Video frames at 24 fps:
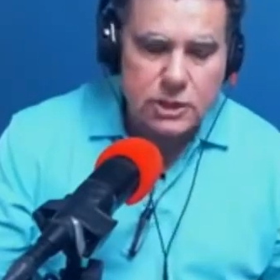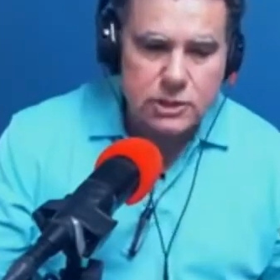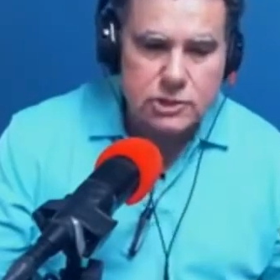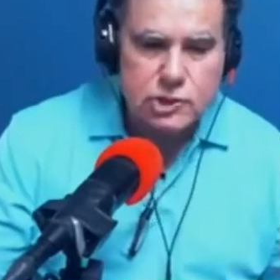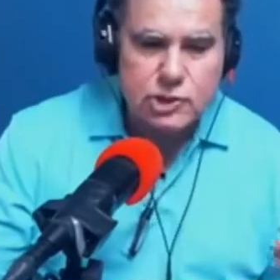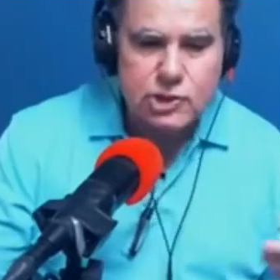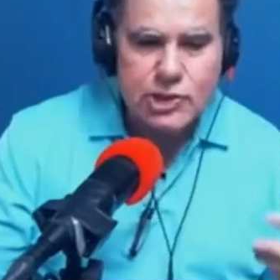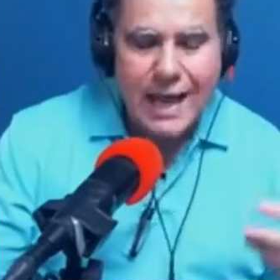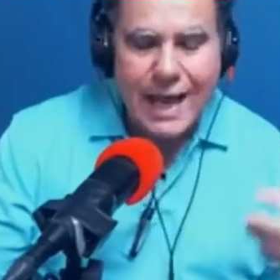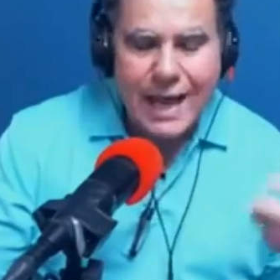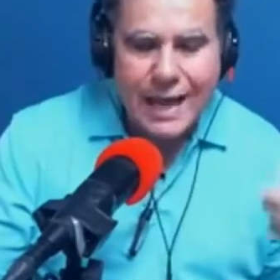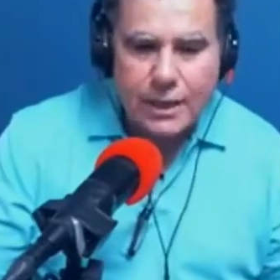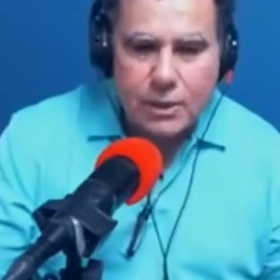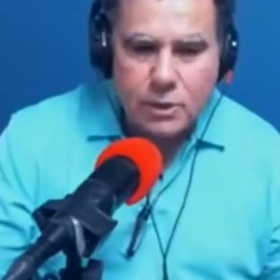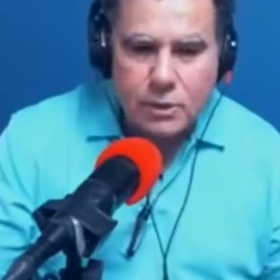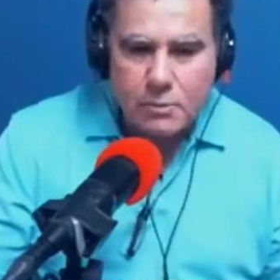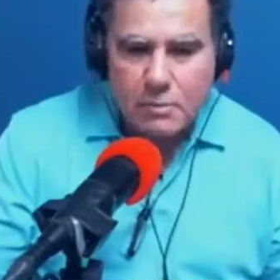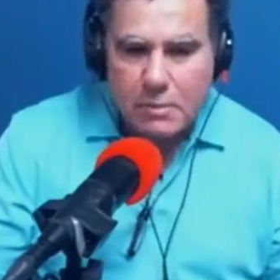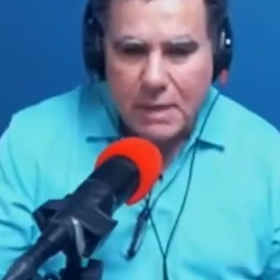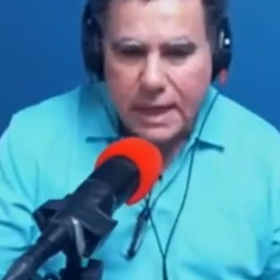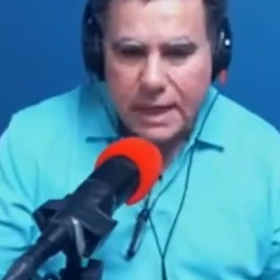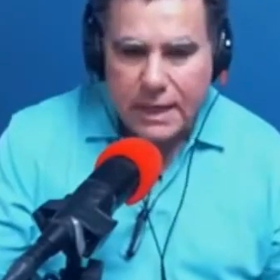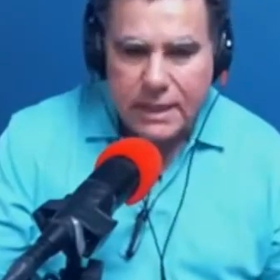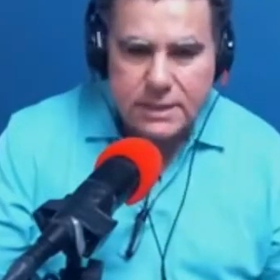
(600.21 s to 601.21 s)
channel
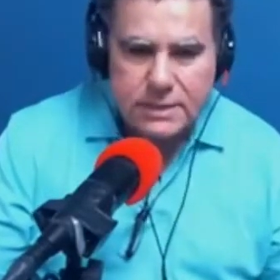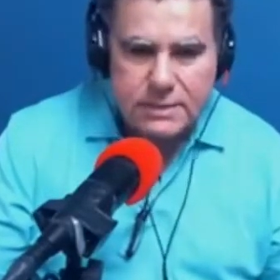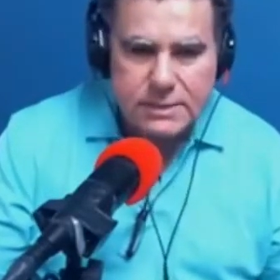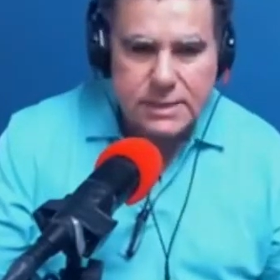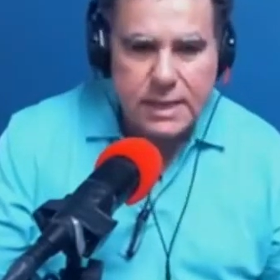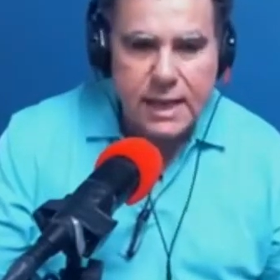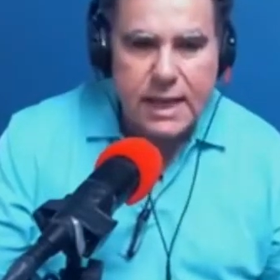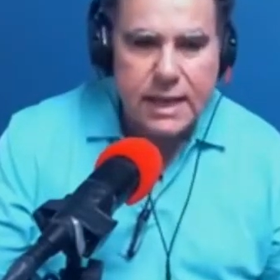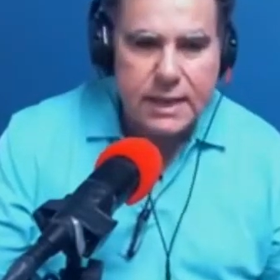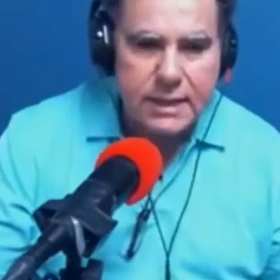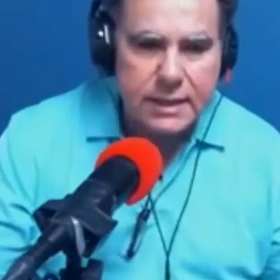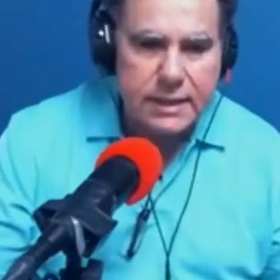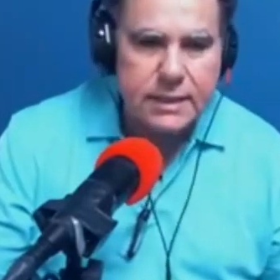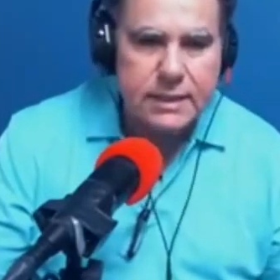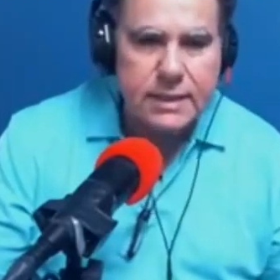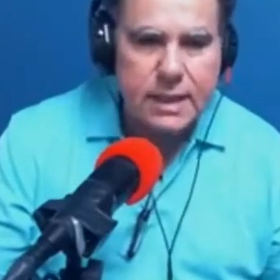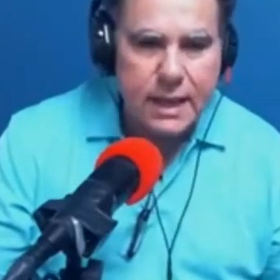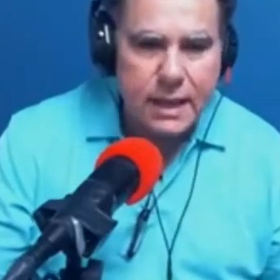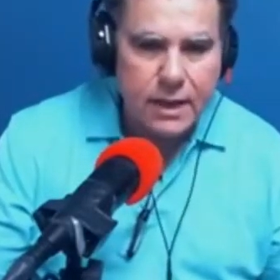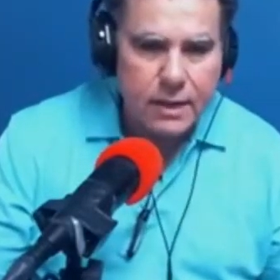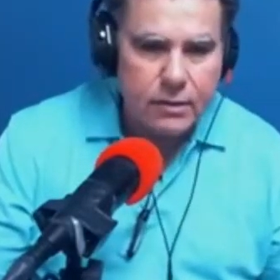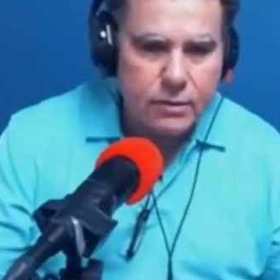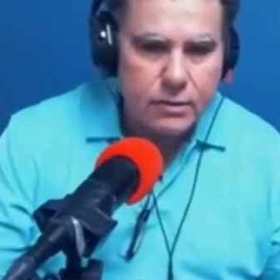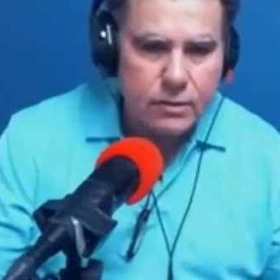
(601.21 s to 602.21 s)
my anxiety
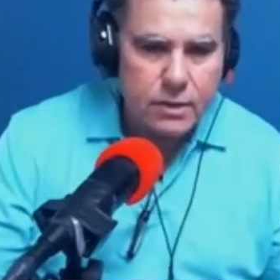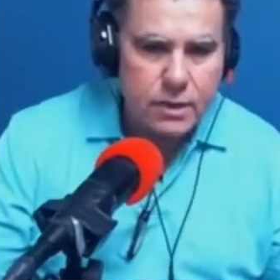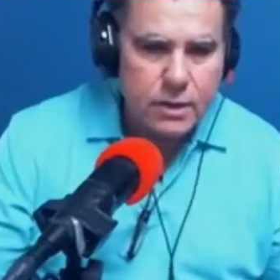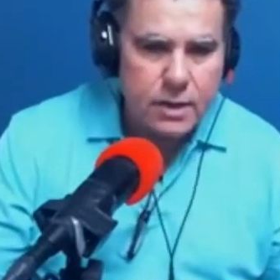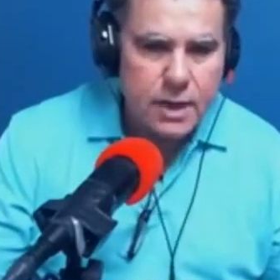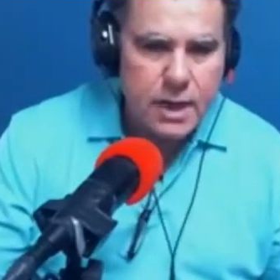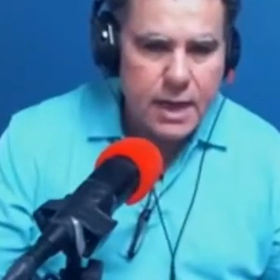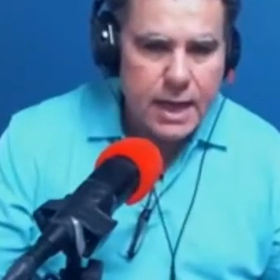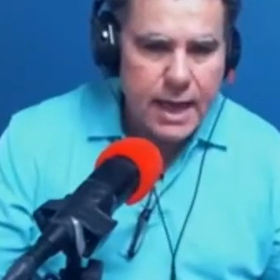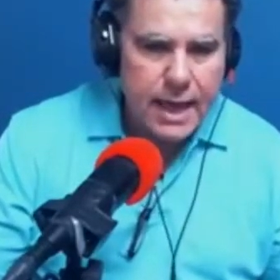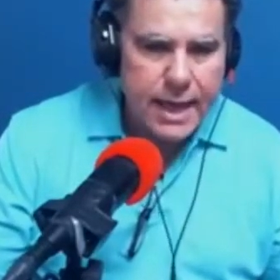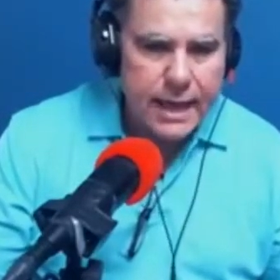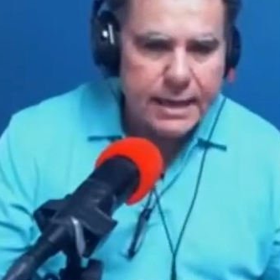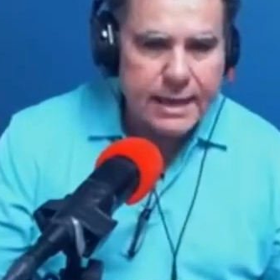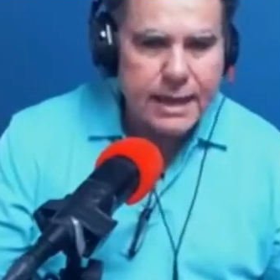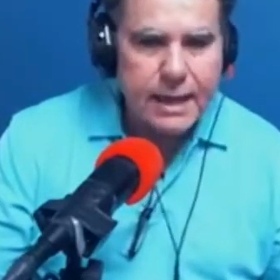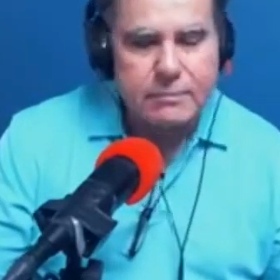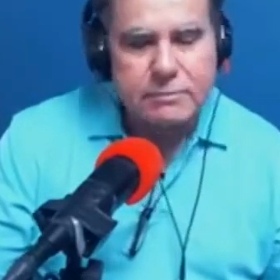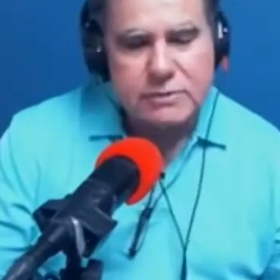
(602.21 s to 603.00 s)
now. And I'm